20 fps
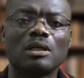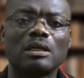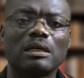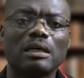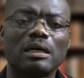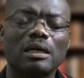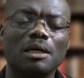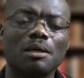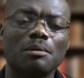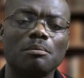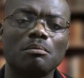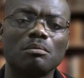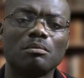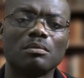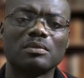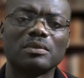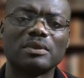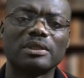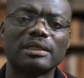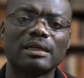
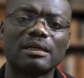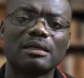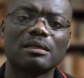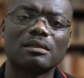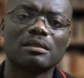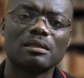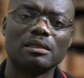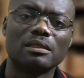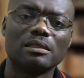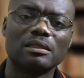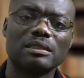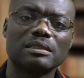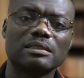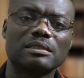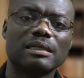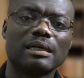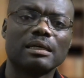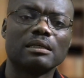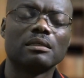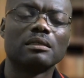The other thing is
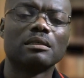that